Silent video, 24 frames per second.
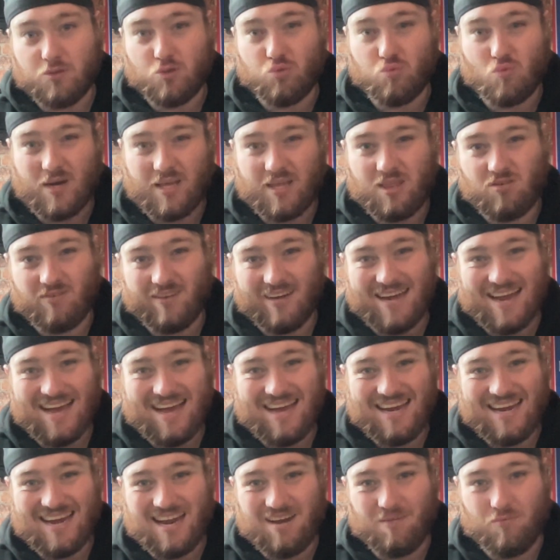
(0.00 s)

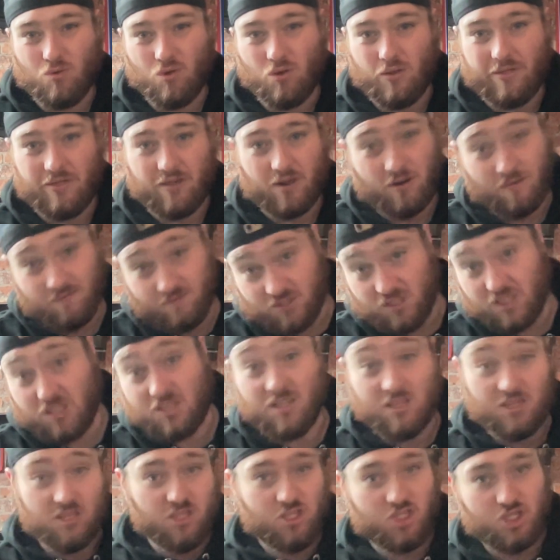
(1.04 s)
$23.99 a month, and obviously
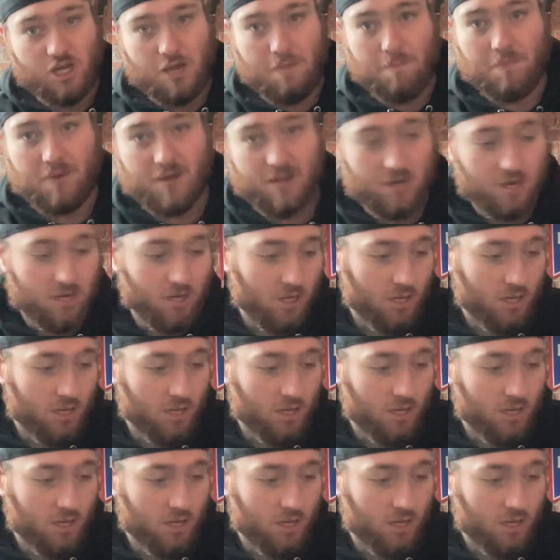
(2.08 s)
then the shipping.